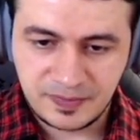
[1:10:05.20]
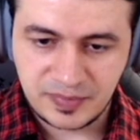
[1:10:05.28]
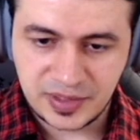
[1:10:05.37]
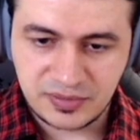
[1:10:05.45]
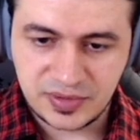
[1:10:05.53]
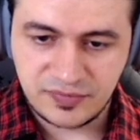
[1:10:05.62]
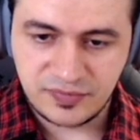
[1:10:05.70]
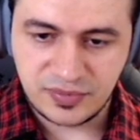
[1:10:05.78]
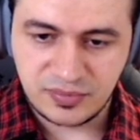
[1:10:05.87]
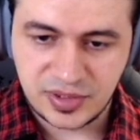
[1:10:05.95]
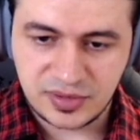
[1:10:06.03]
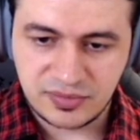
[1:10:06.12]
Migrate from
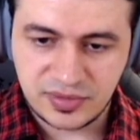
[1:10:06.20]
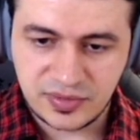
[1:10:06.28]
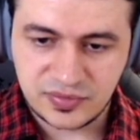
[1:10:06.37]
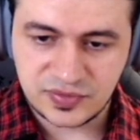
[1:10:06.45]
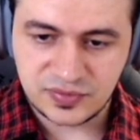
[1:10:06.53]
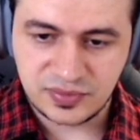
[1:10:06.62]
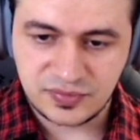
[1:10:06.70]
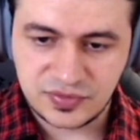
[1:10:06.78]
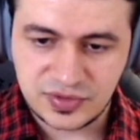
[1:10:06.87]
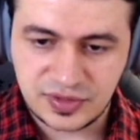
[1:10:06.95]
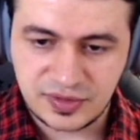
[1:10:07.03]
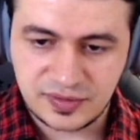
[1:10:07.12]
body crouch and
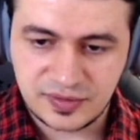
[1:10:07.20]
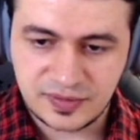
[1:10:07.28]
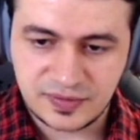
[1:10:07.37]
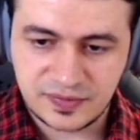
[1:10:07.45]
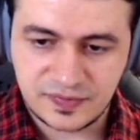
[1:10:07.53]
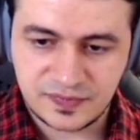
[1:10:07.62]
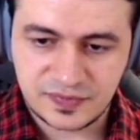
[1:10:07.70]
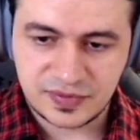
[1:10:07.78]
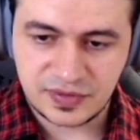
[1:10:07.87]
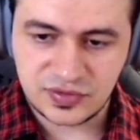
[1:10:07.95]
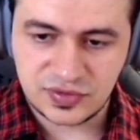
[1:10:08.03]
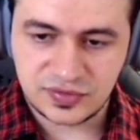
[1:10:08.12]
swiftgen.
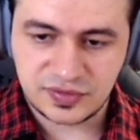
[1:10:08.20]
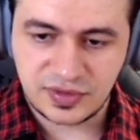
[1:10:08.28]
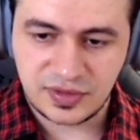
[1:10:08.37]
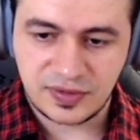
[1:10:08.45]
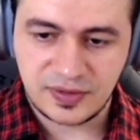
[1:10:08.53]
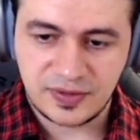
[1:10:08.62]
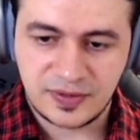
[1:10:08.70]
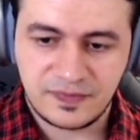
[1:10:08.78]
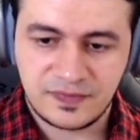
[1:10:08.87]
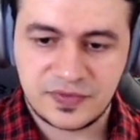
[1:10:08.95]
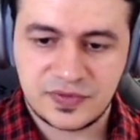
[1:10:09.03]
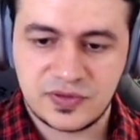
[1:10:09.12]
Let's just say
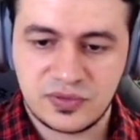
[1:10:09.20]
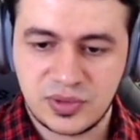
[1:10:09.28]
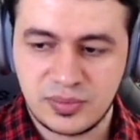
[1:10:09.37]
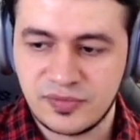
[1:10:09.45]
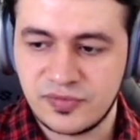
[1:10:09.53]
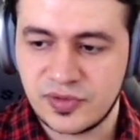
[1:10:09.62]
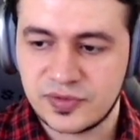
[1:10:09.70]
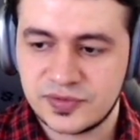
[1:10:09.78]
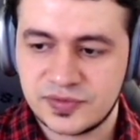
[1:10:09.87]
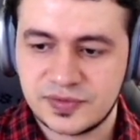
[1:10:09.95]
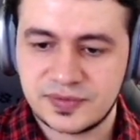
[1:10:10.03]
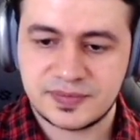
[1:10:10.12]
to
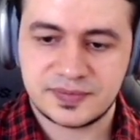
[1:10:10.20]
remafux.